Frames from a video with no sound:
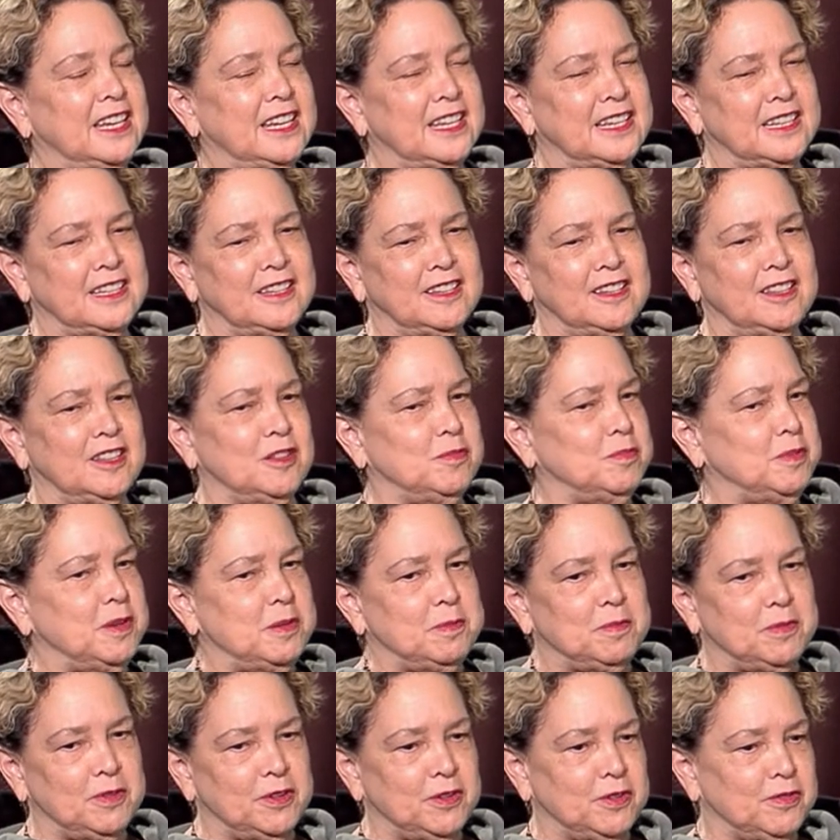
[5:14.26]
and the
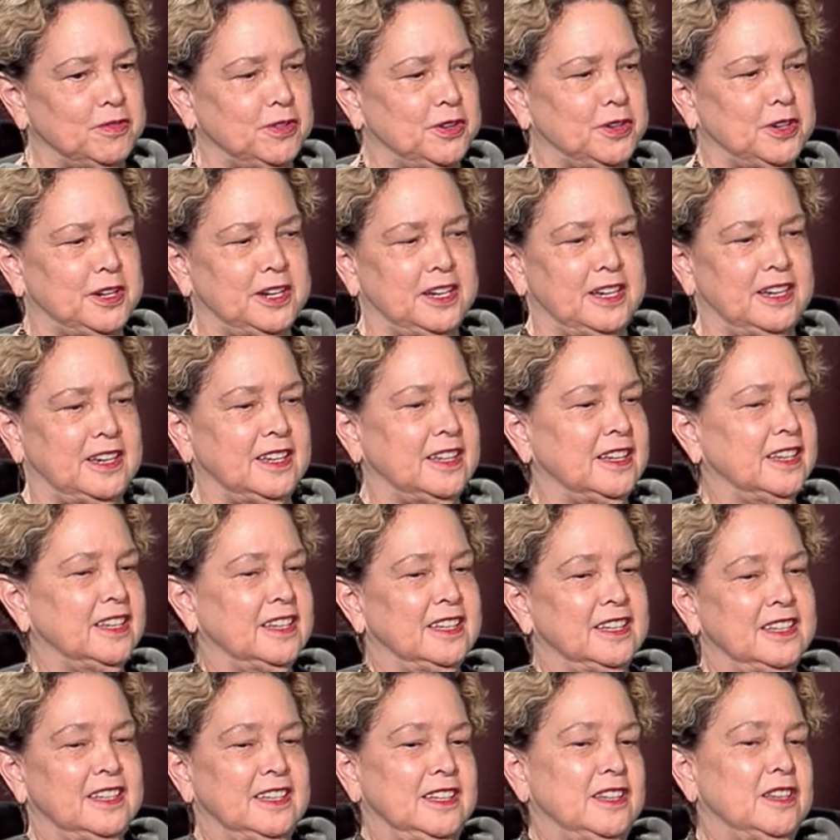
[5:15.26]
people are very
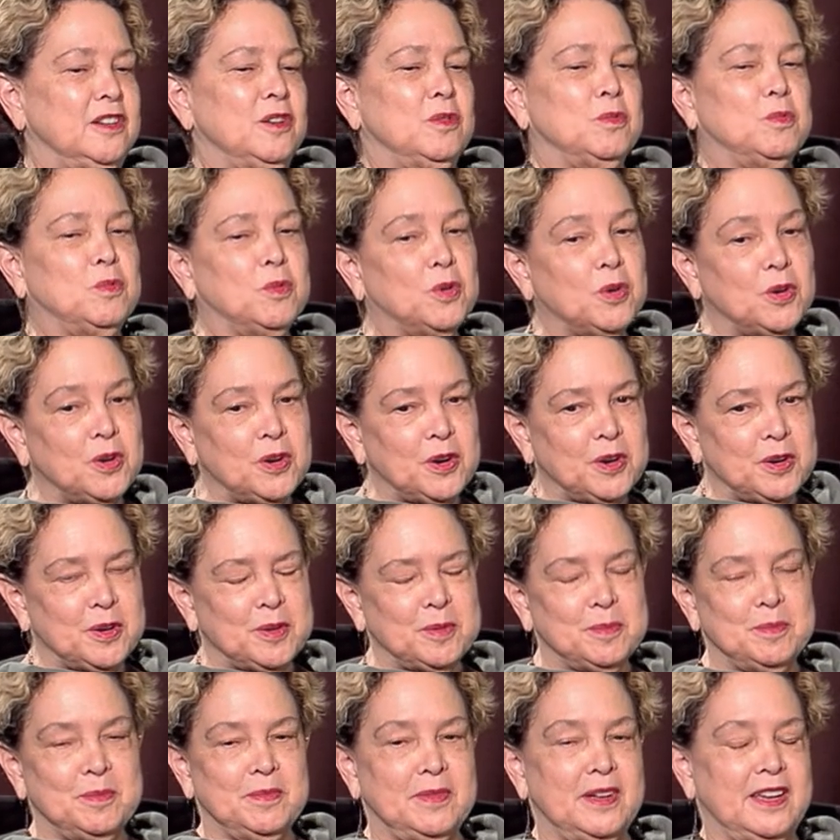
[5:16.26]

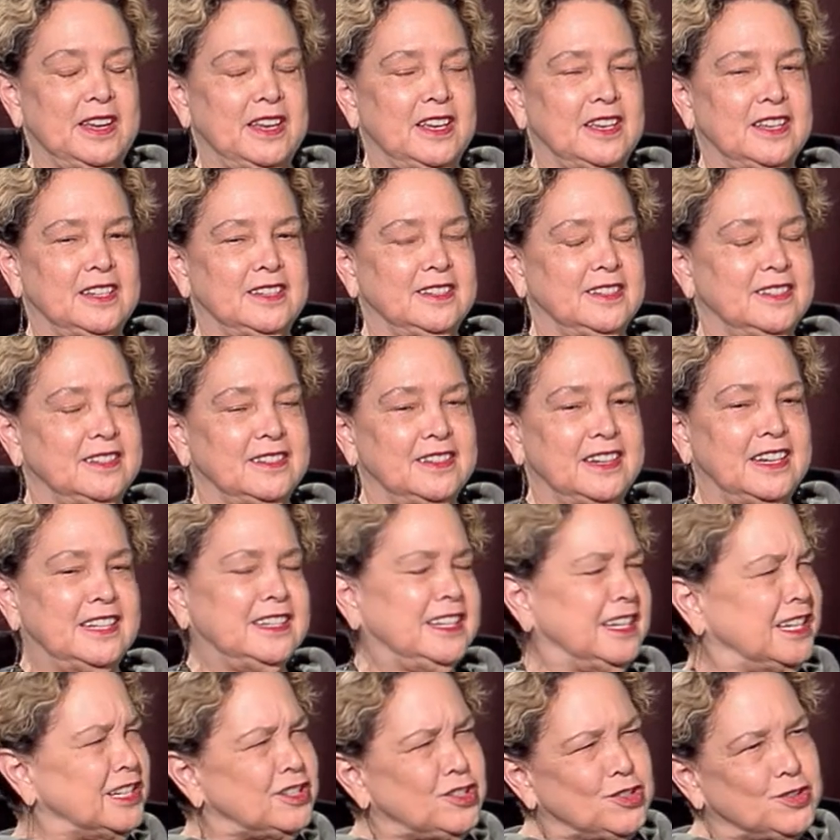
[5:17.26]
warm
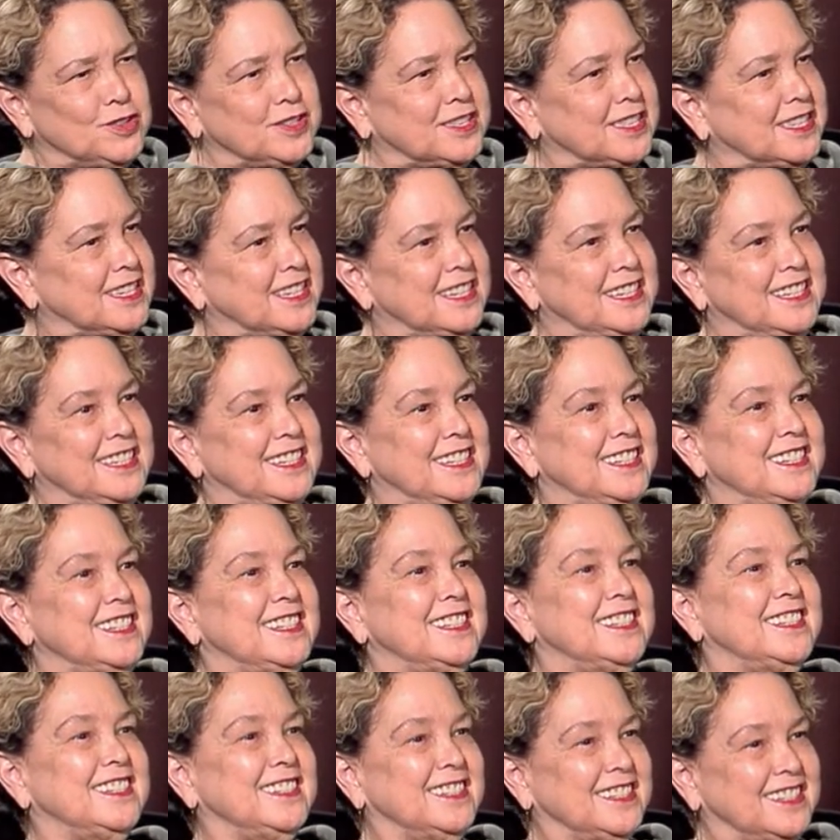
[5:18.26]
and interesting,
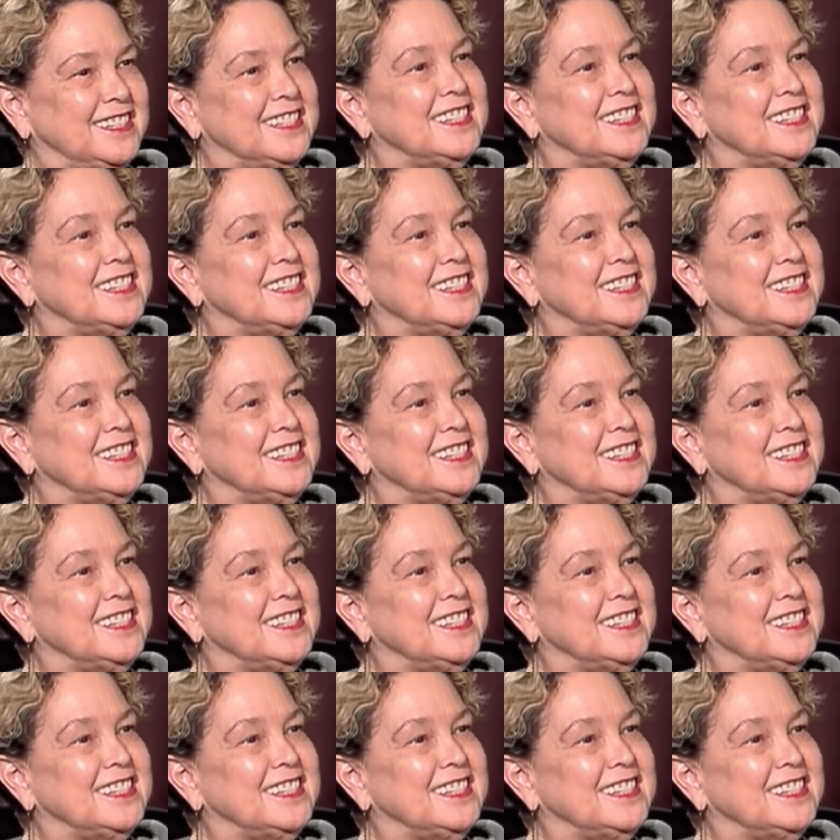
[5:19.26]
and